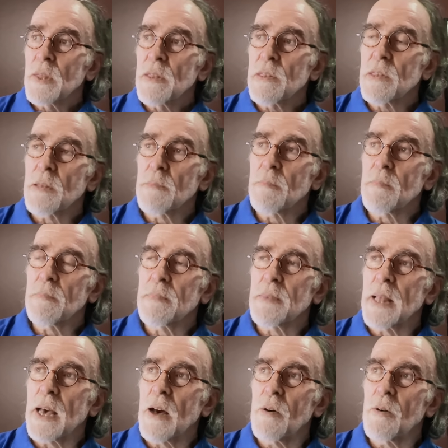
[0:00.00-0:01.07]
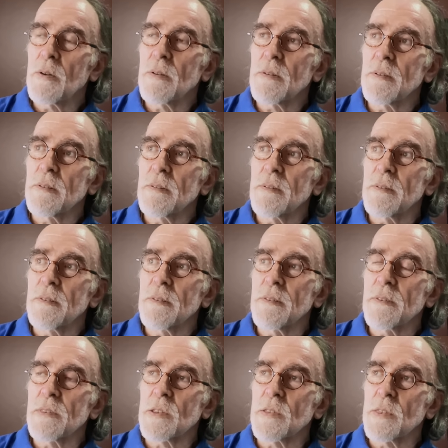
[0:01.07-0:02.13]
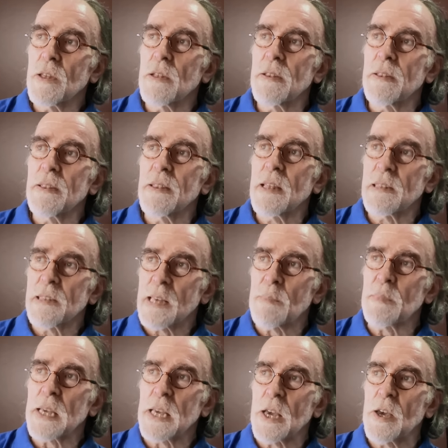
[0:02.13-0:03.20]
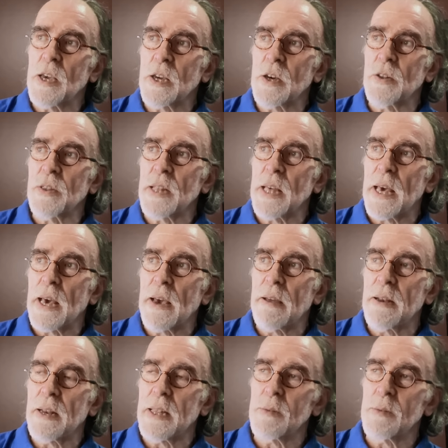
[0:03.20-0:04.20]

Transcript: So, now, so th- there's something going on there.